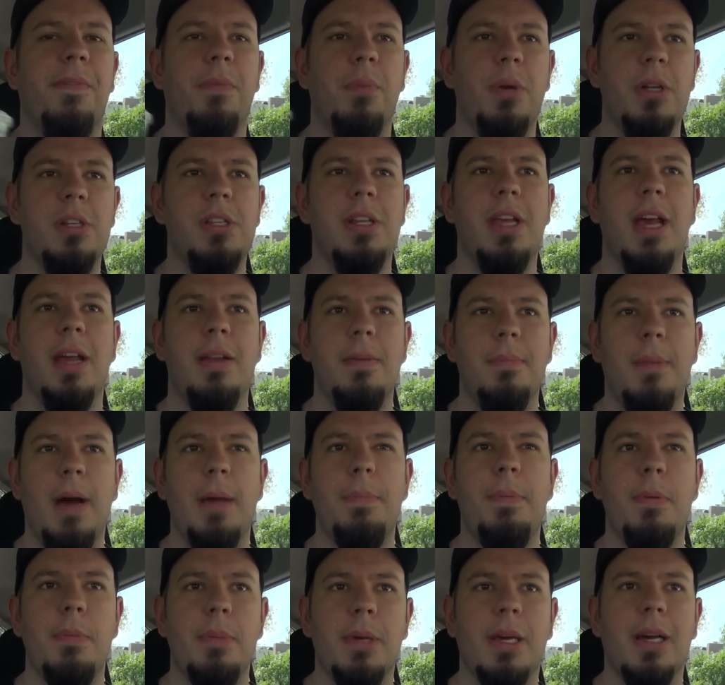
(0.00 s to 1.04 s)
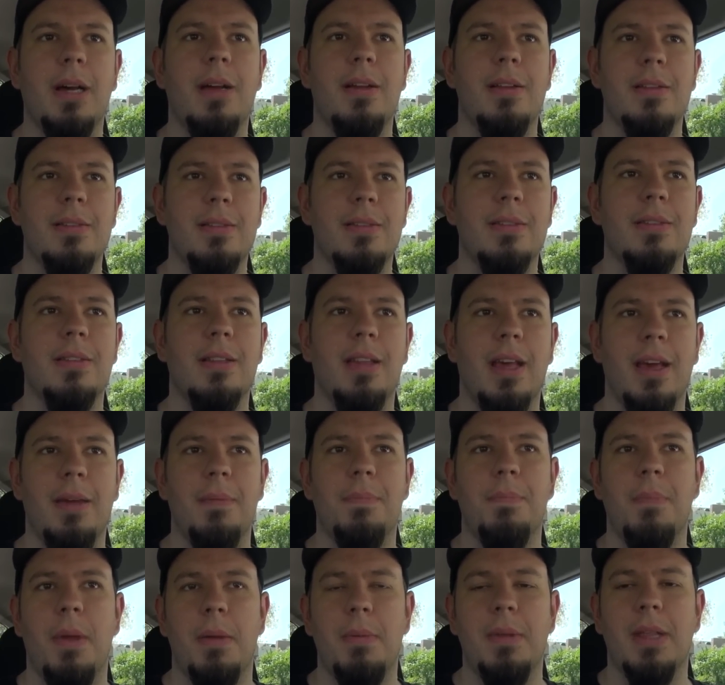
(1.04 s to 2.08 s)
which again, it might be because they
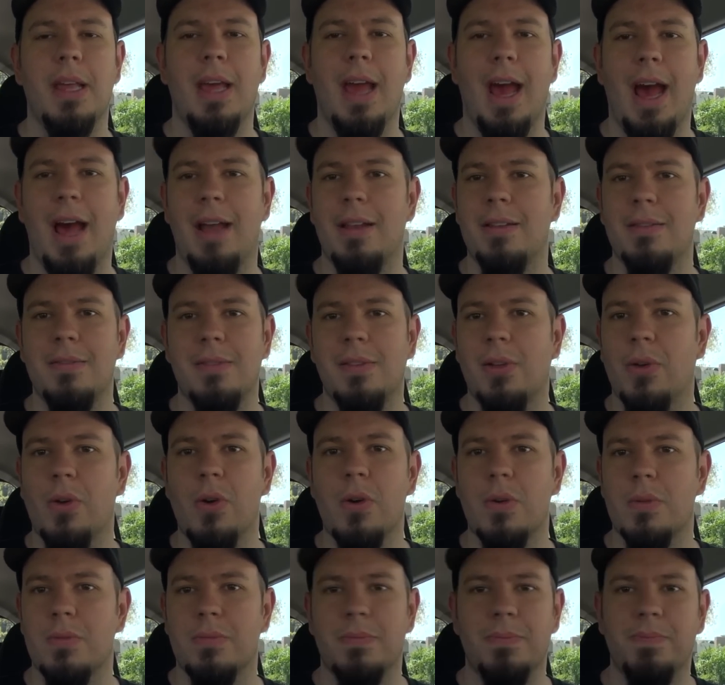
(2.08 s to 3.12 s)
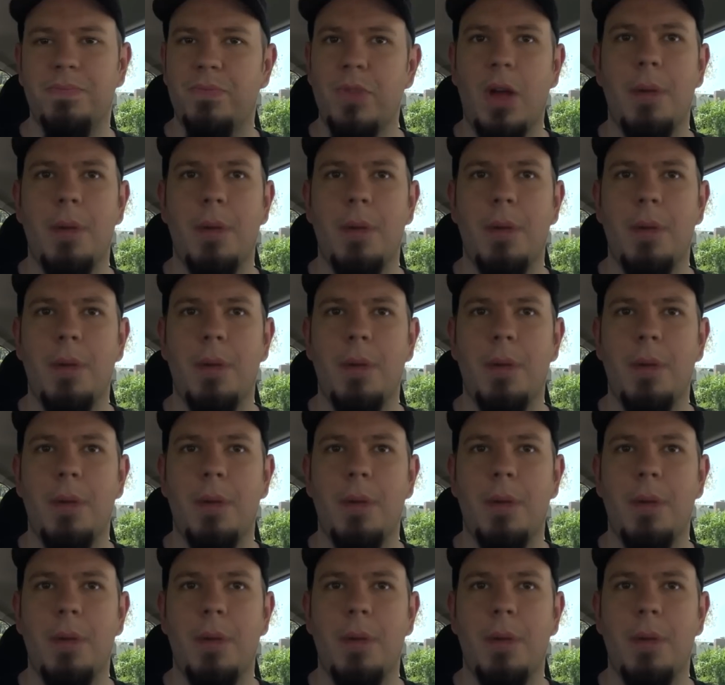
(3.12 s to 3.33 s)
maybe they add their own